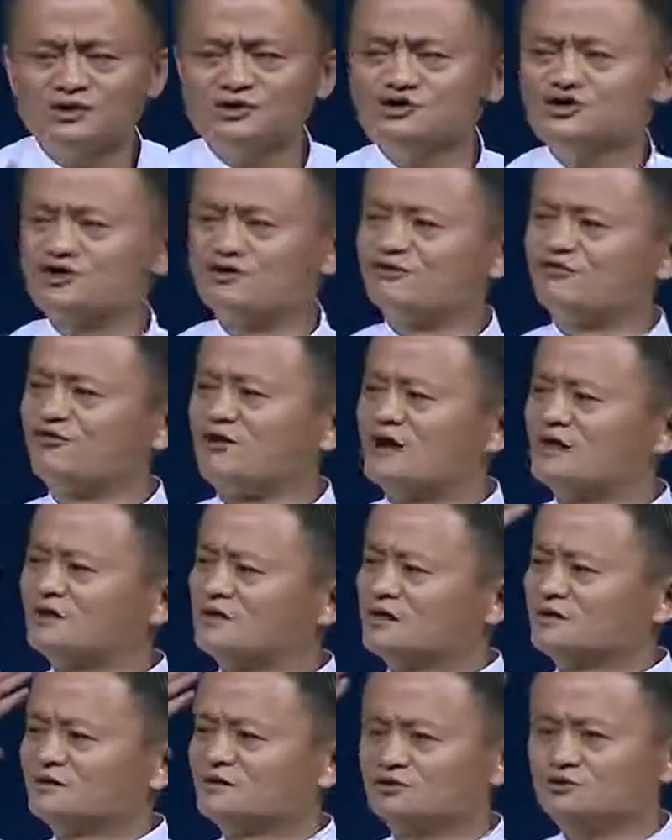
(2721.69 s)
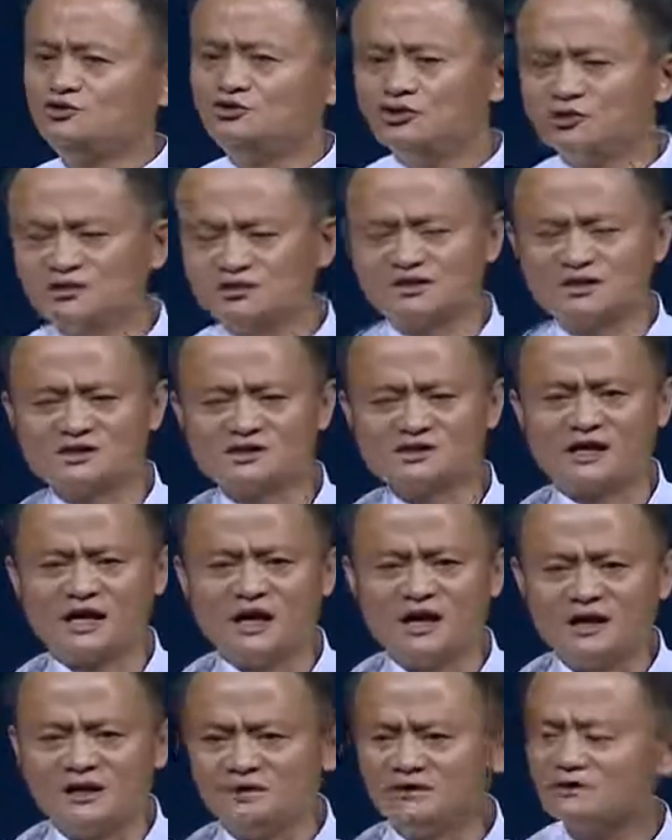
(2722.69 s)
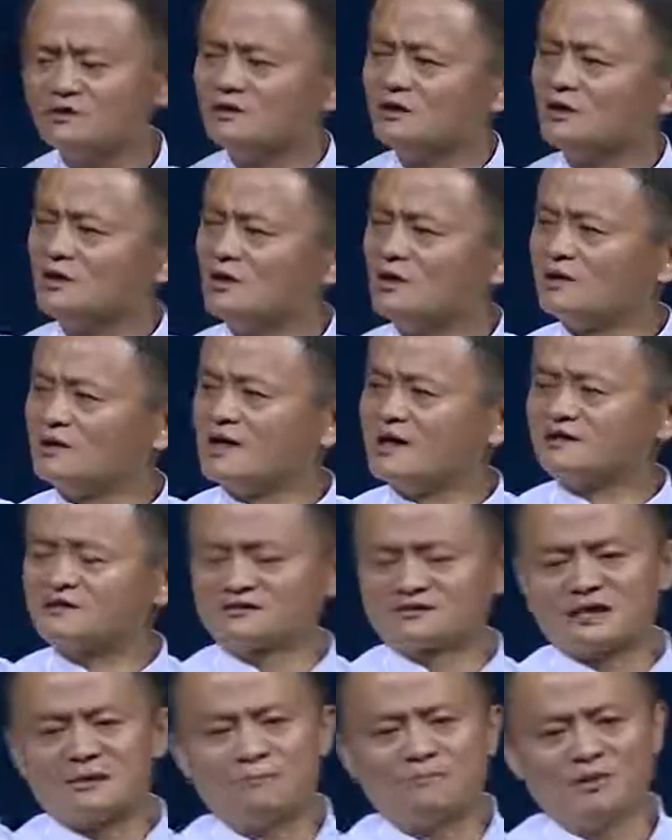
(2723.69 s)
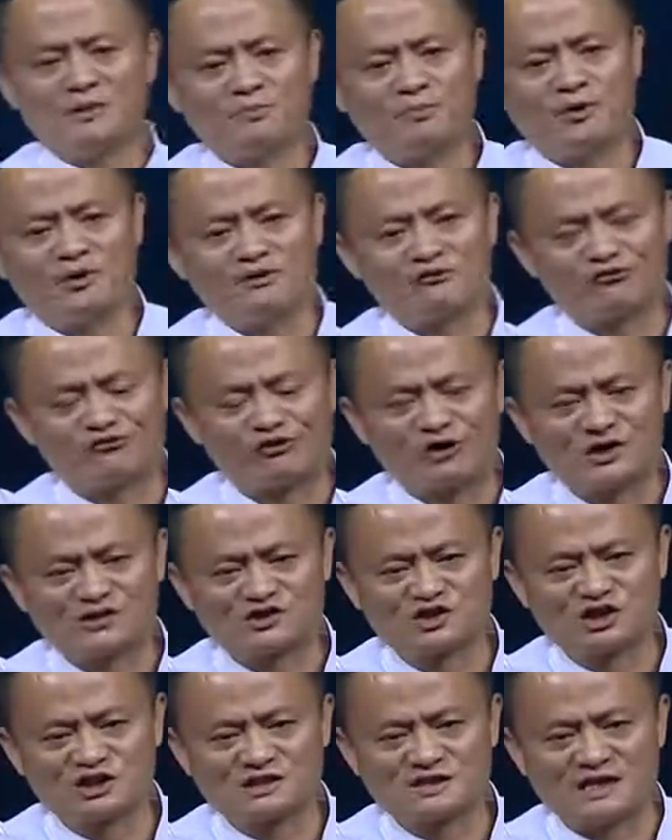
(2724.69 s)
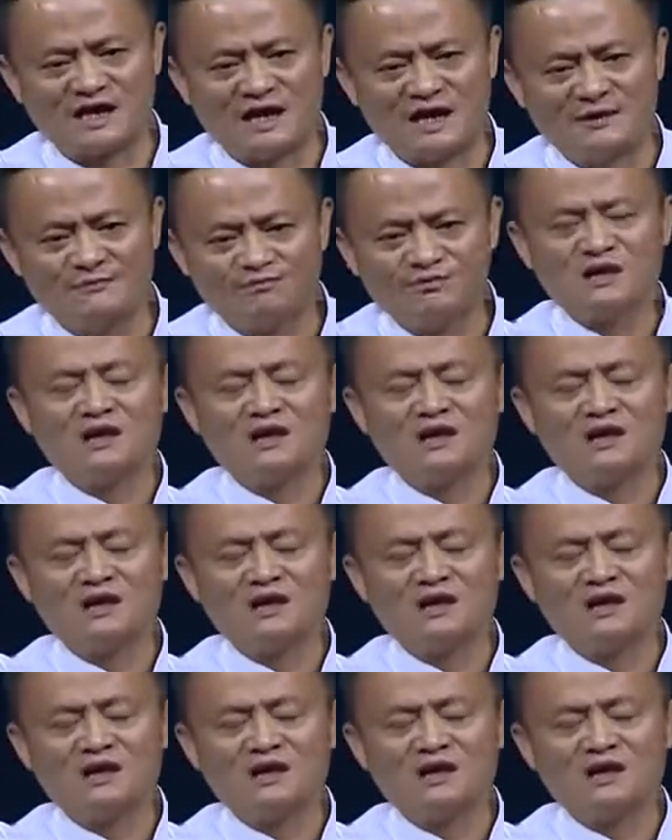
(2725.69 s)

You should find you design, or let some people in France design,